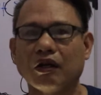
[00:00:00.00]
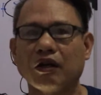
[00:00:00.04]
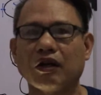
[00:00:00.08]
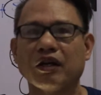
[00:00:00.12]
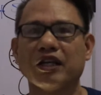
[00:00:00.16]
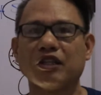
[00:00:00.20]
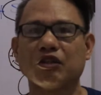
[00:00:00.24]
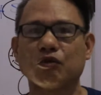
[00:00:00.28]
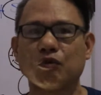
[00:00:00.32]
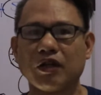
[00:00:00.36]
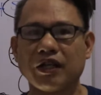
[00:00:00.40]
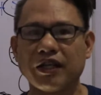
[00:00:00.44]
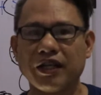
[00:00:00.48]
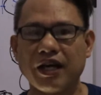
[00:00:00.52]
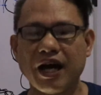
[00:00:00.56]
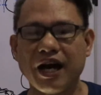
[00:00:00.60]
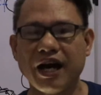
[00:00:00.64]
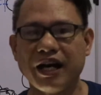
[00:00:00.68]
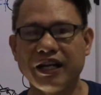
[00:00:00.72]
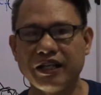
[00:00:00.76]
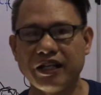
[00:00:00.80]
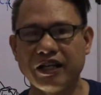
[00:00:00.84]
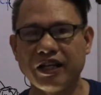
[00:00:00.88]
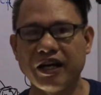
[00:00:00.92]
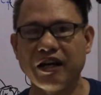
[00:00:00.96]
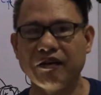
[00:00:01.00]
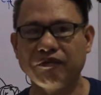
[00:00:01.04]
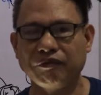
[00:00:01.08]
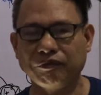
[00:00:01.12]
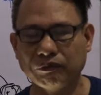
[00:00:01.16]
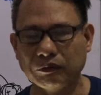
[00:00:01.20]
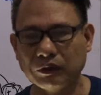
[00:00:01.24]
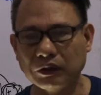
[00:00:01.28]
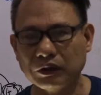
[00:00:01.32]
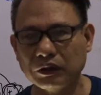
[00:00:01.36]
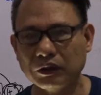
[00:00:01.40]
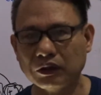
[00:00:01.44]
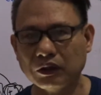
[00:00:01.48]
or it will add it up
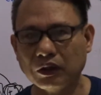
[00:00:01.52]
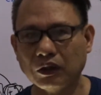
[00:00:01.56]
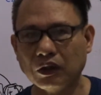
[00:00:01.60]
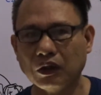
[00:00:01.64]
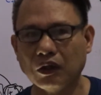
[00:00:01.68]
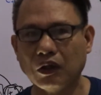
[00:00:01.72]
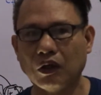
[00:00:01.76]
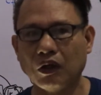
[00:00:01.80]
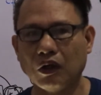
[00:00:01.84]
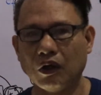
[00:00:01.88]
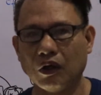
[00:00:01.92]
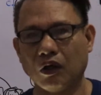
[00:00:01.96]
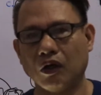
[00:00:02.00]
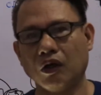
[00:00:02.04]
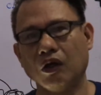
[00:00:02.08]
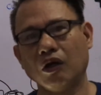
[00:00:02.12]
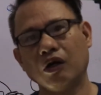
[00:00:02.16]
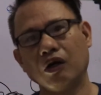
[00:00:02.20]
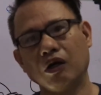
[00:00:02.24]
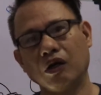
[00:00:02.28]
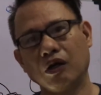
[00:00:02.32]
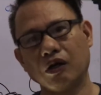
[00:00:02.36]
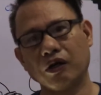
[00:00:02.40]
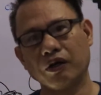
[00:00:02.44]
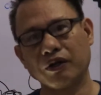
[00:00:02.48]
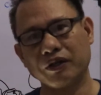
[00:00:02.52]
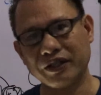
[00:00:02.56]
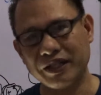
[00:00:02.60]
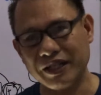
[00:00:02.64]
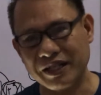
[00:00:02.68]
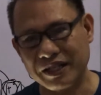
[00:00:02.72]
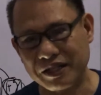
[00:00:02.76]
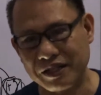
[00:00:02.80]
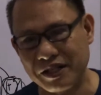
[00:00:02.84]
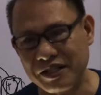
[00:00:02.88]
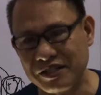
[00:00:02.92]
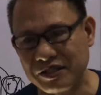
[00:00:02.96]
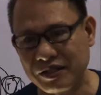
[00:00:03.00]
or
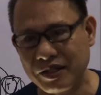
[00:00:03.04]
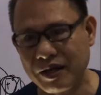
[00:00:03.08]
decrease